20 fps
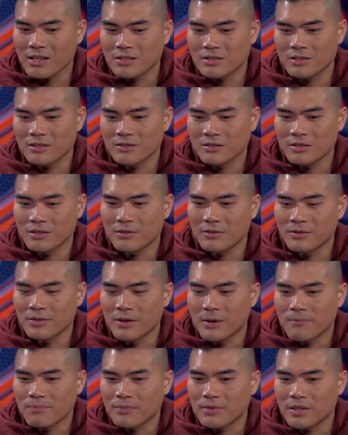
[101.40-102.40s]
in terms of
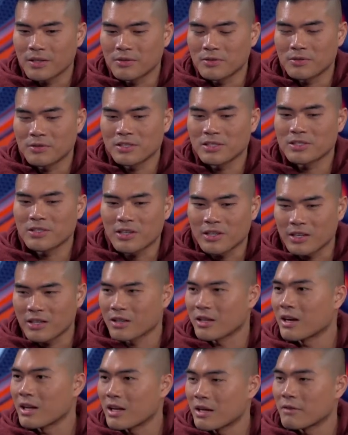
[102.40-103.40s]
you know the starting
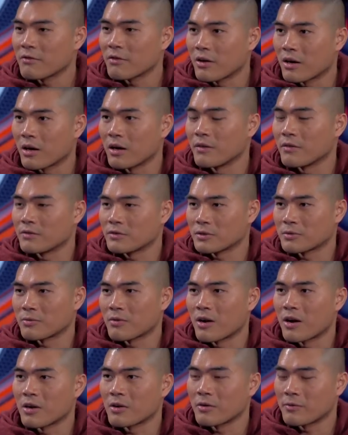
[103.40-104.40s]
lineup of
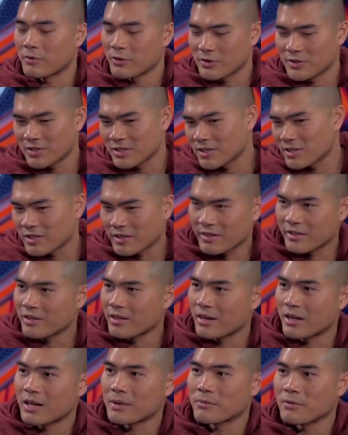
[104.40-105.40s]
Toronto versus the starting
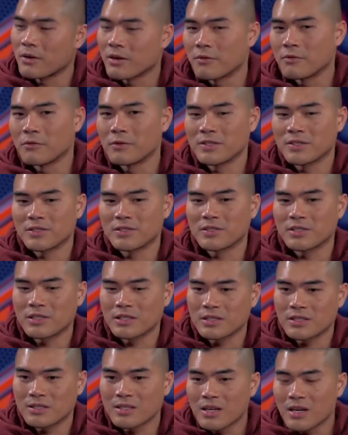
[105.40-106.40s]
lineup of Wizards,
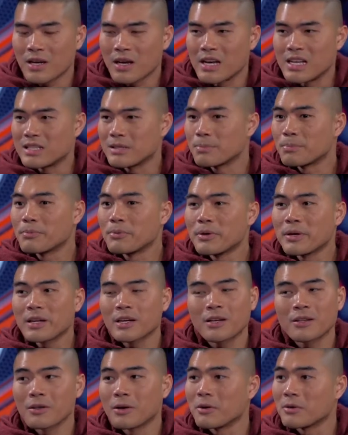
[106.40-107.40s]
it's it's pretty
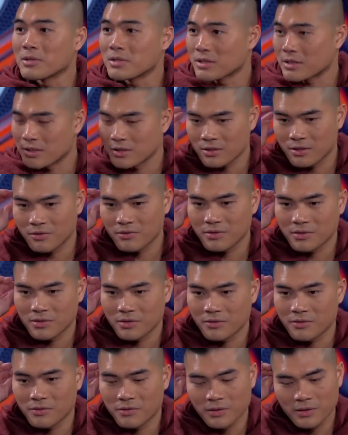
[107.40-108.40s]
close in terms
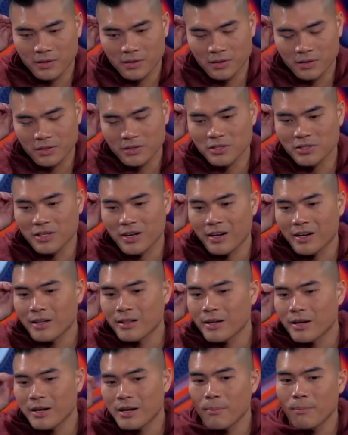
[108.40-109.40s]
of their starting
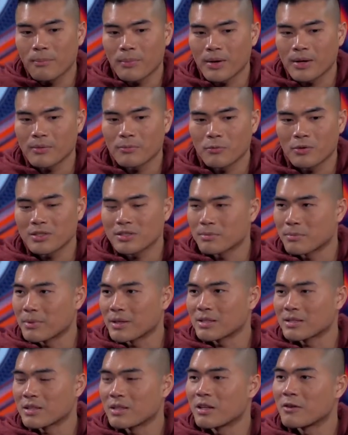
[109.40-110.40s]
lineup. But what's
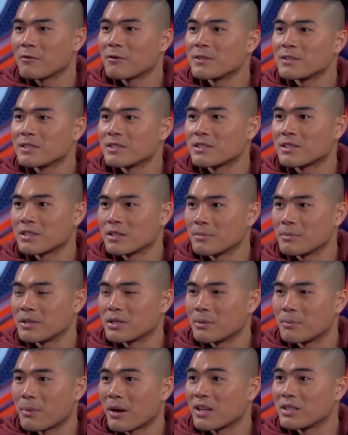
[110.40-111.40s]
make the difference is going to be
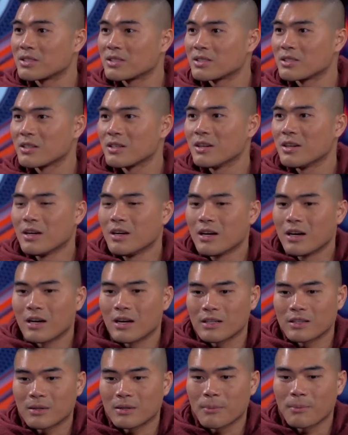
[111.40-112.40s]
their bench. Mm-hmm.
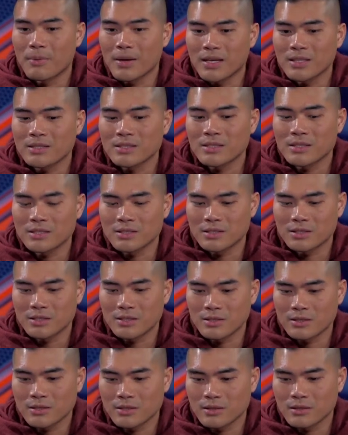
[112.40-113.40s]
The bench is
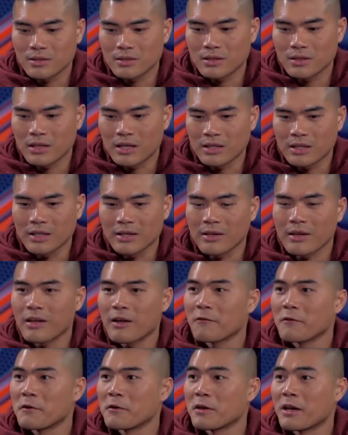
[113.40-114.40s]
just I think
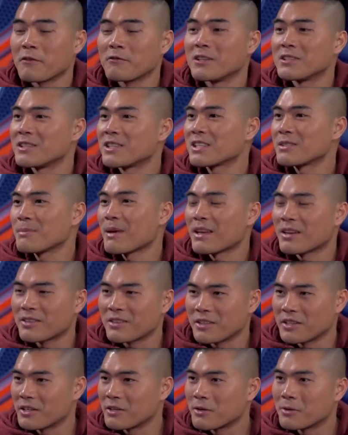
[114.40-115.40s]
if you give the six man of
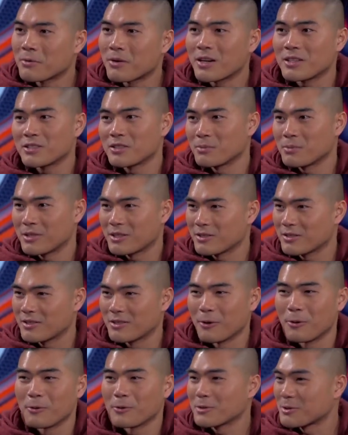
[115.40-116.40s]
the year award, it should be the,
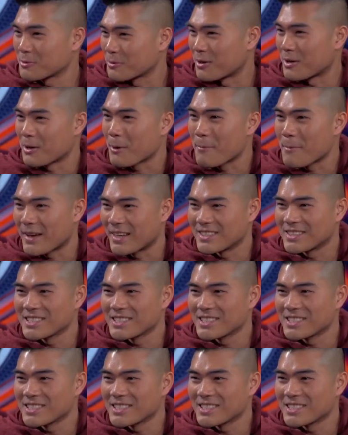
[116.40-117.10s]
the whole Toronto bench.